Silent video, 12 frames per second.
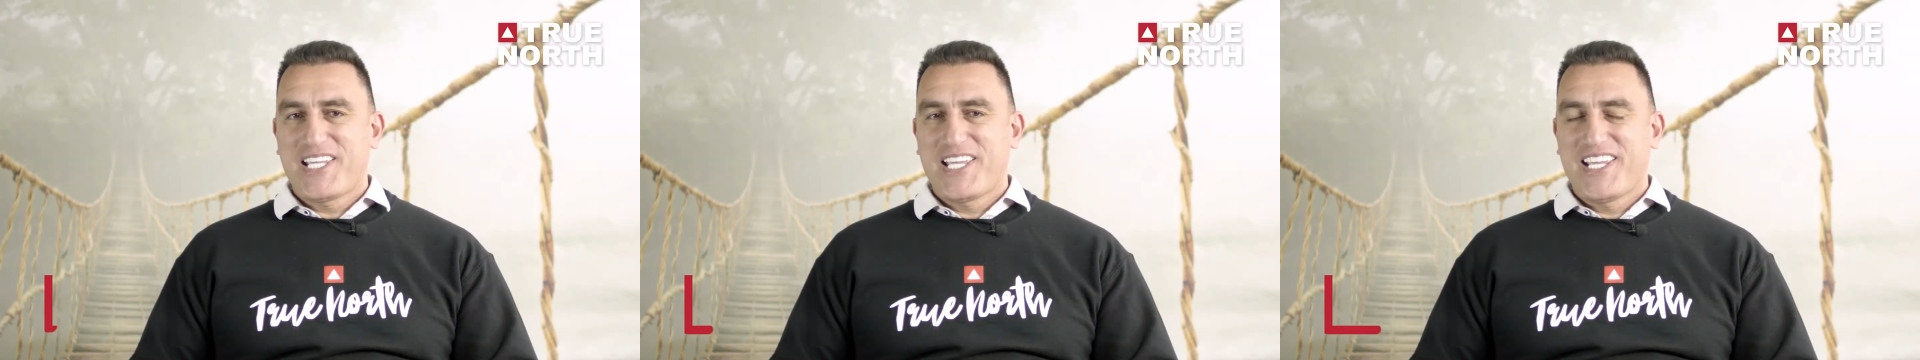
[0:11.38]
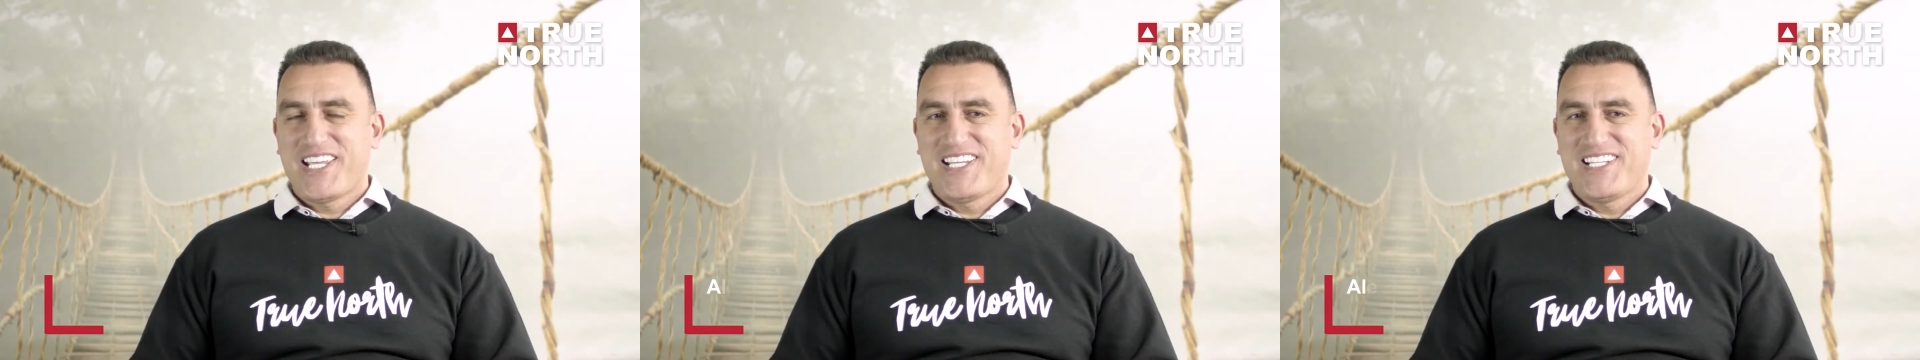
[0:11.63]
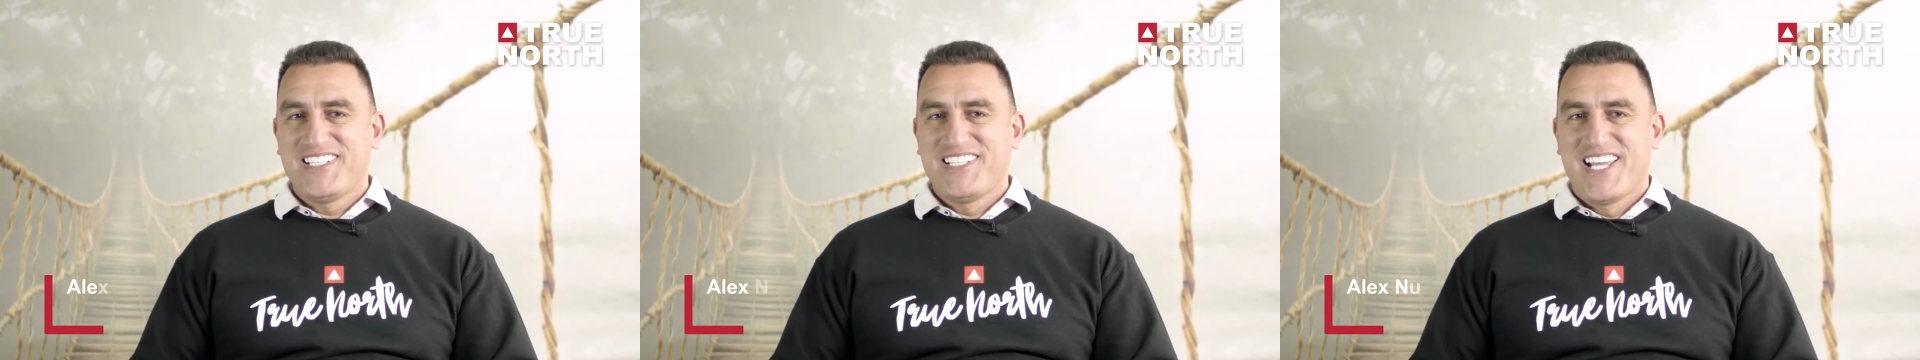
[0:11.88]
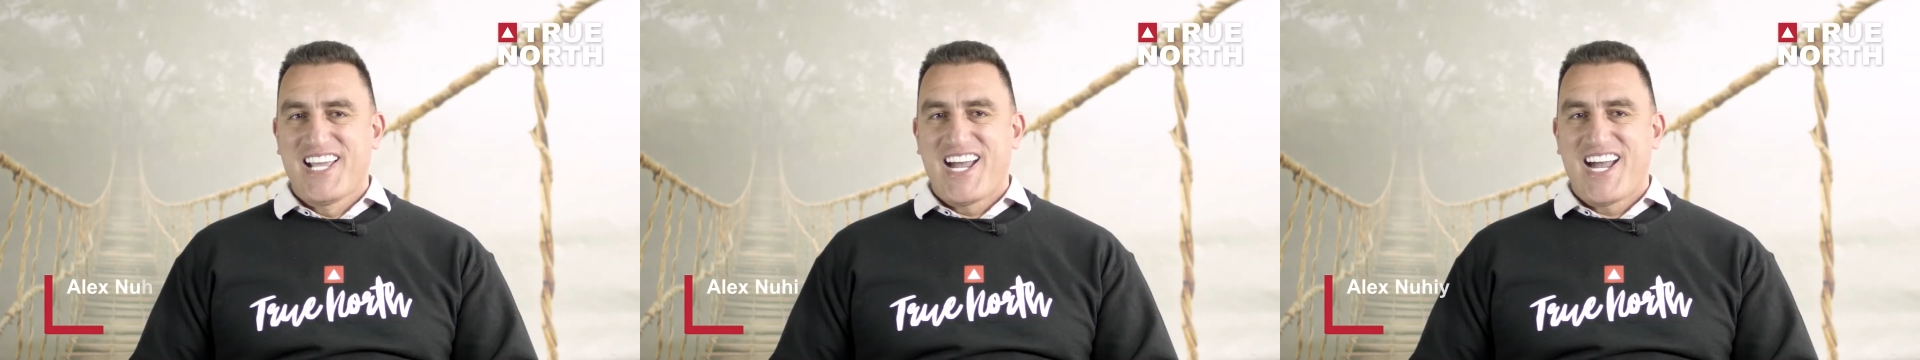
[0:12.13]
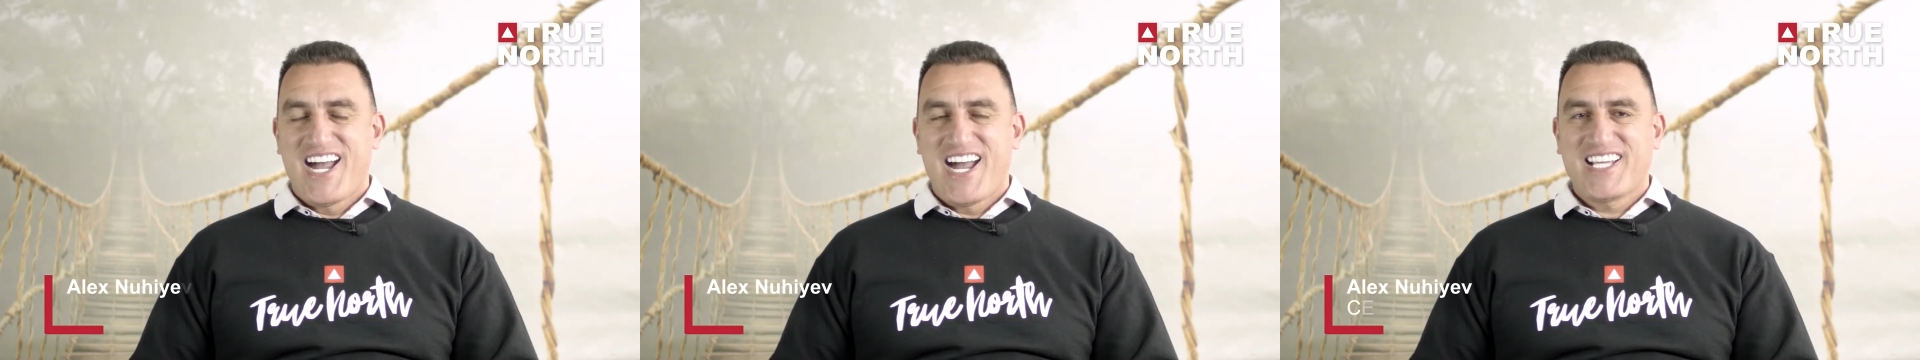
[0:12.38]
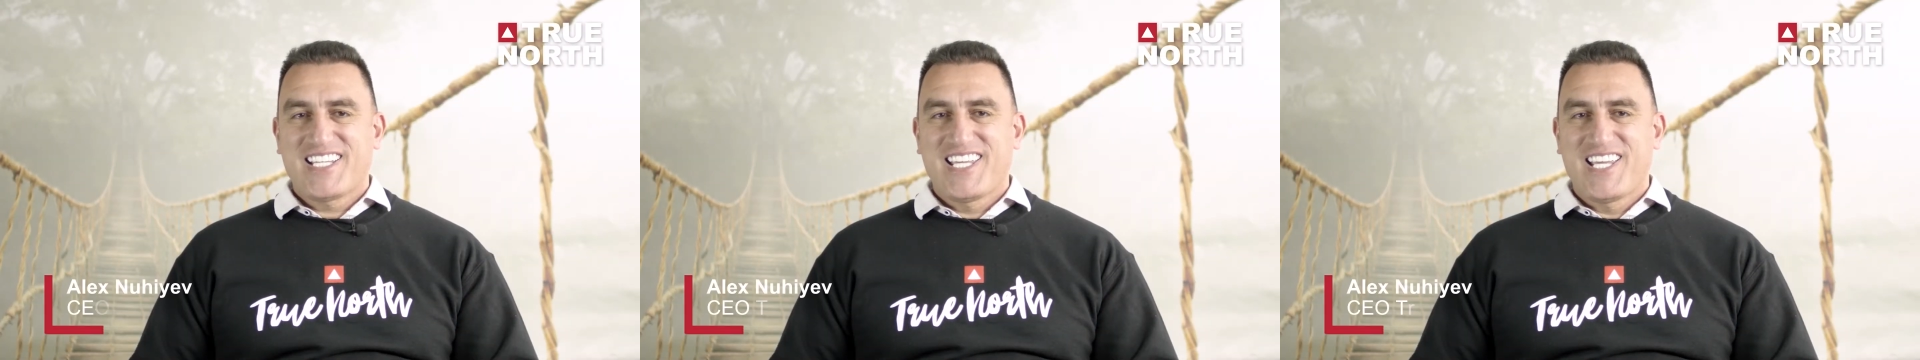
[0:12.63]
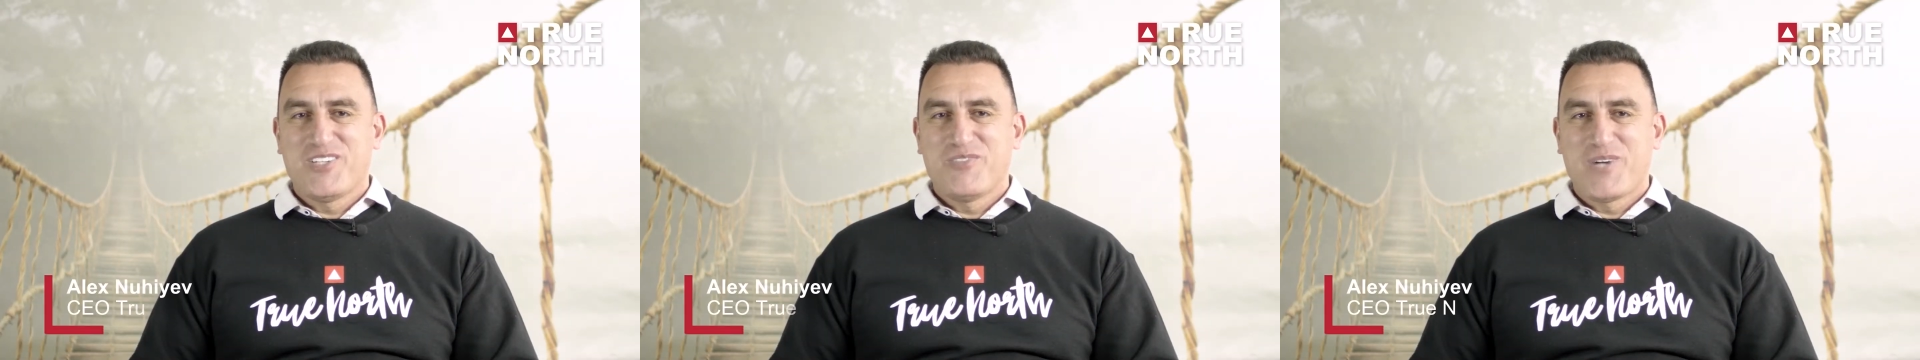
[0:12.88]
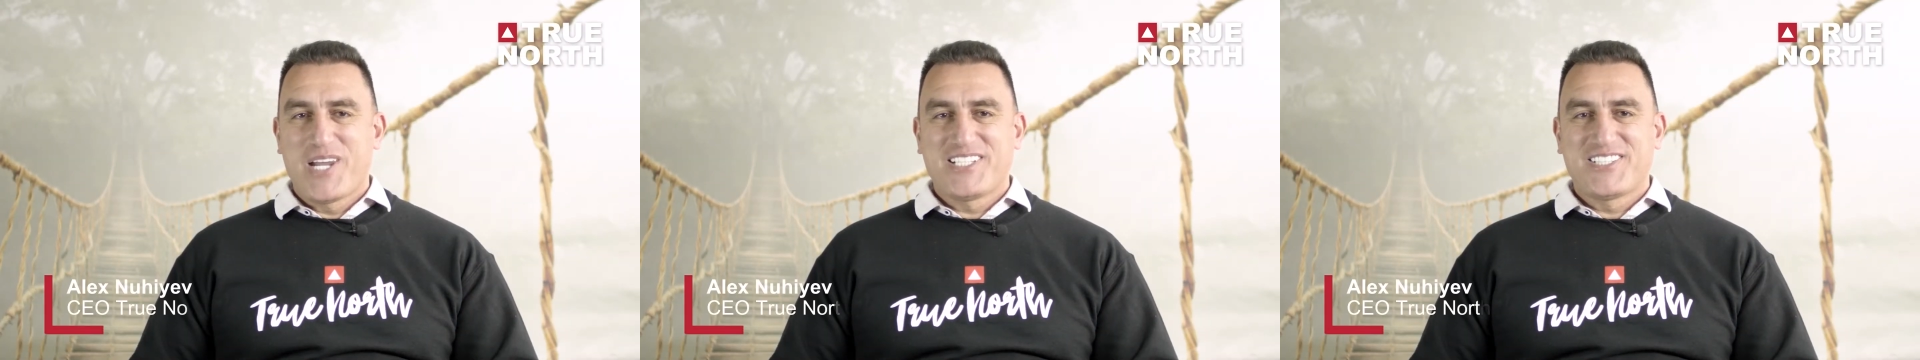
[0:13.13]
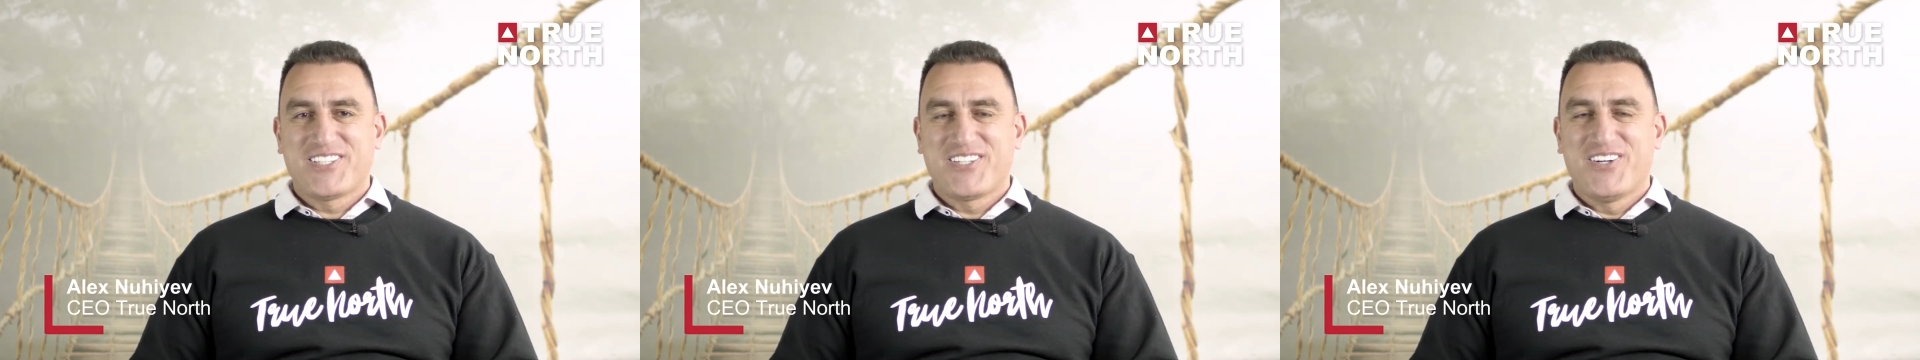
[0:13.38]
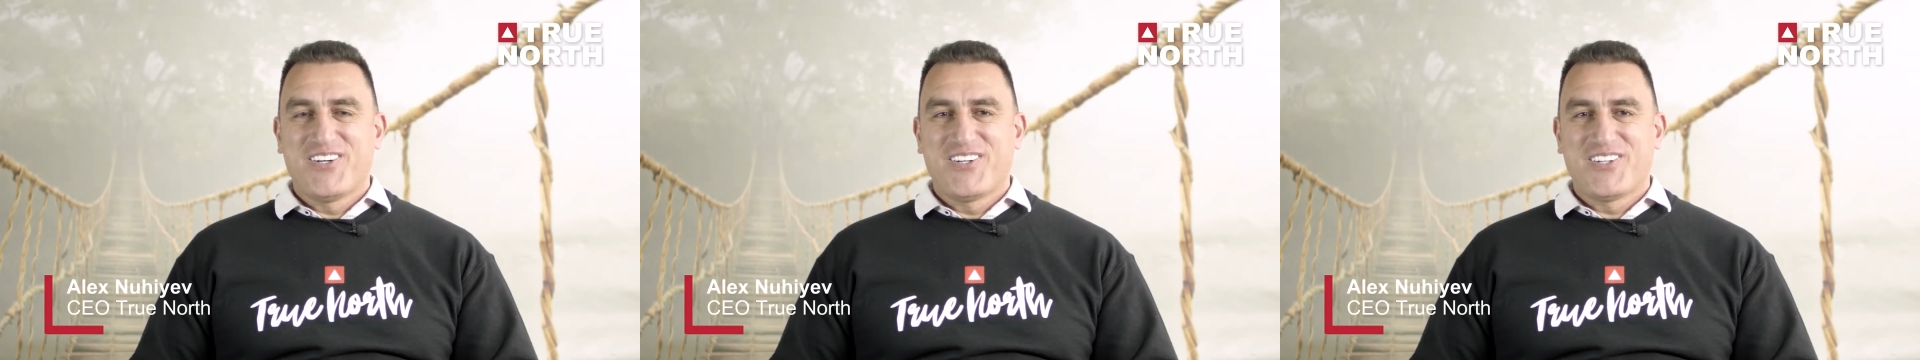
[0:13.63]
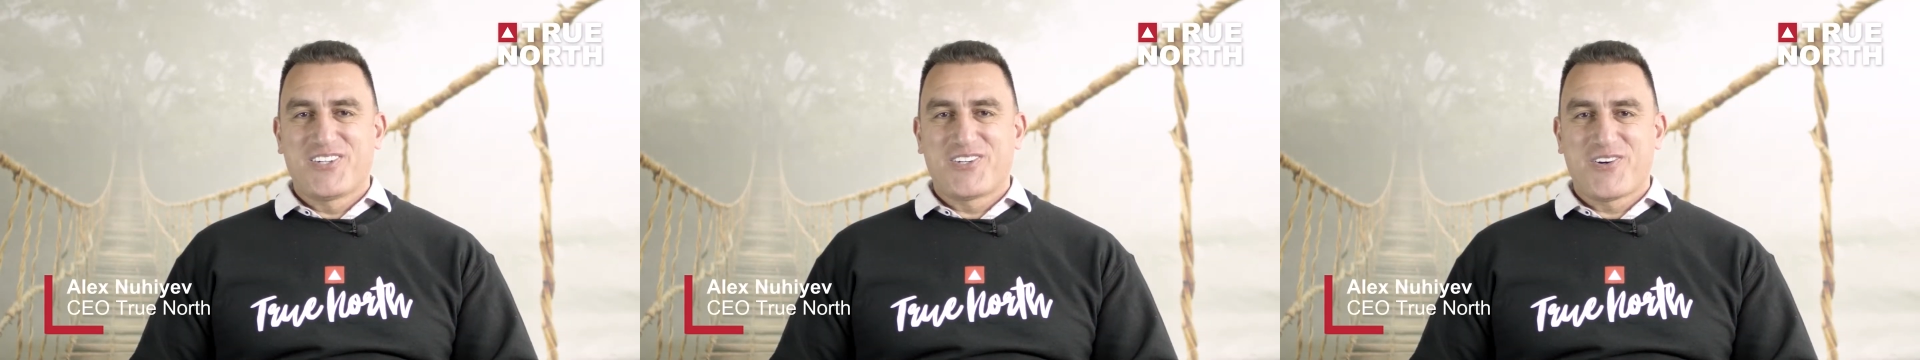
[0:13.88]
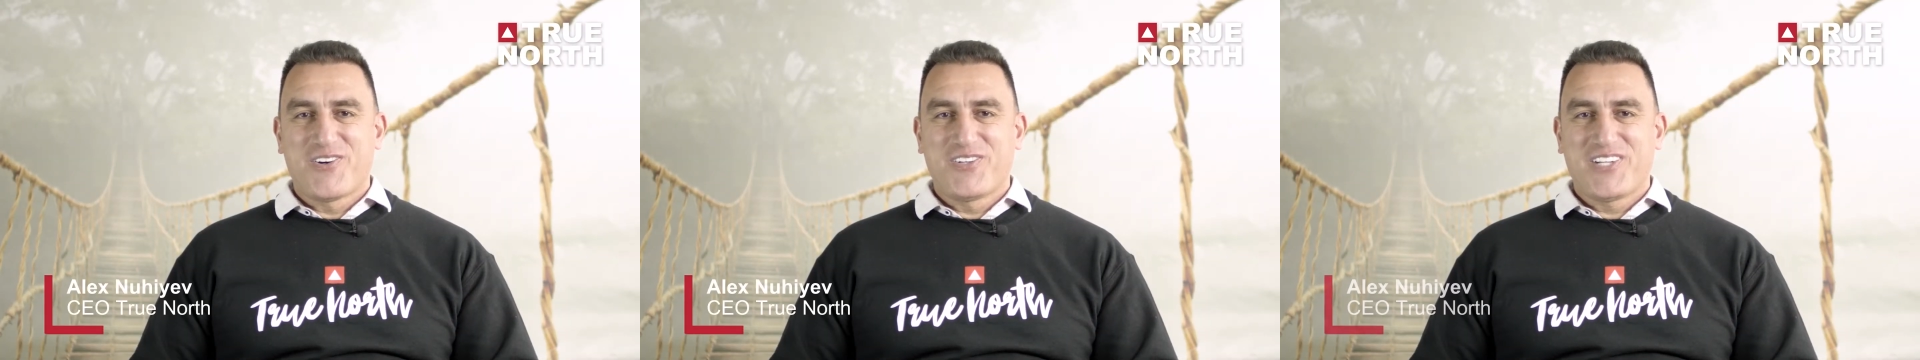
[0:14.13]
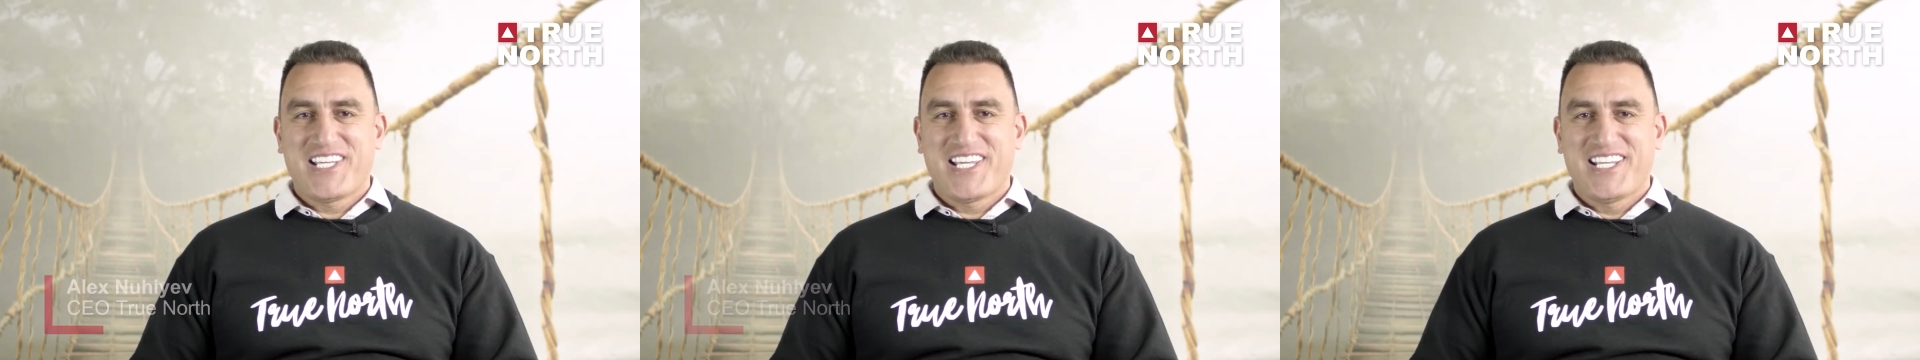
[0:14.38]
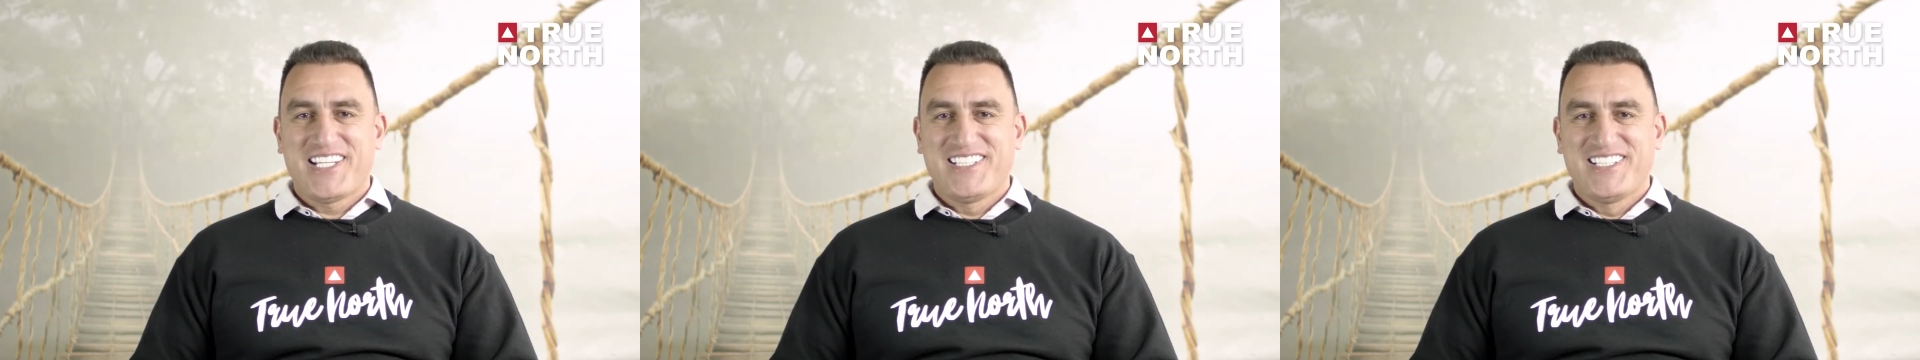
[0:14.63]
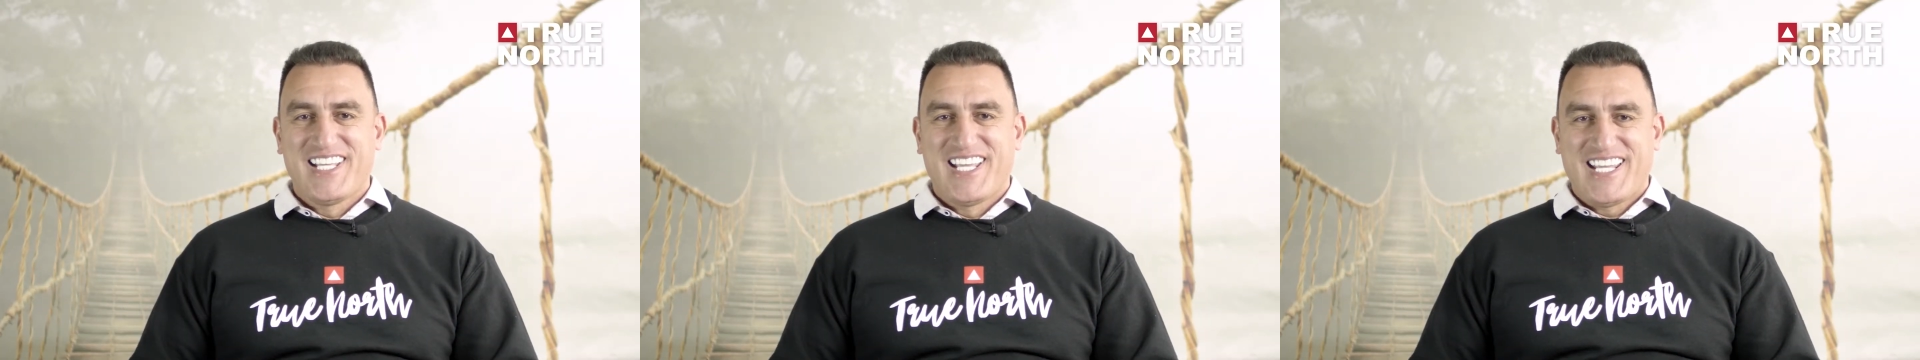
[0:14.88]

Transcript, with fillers: again. I can't wait to go on the road again.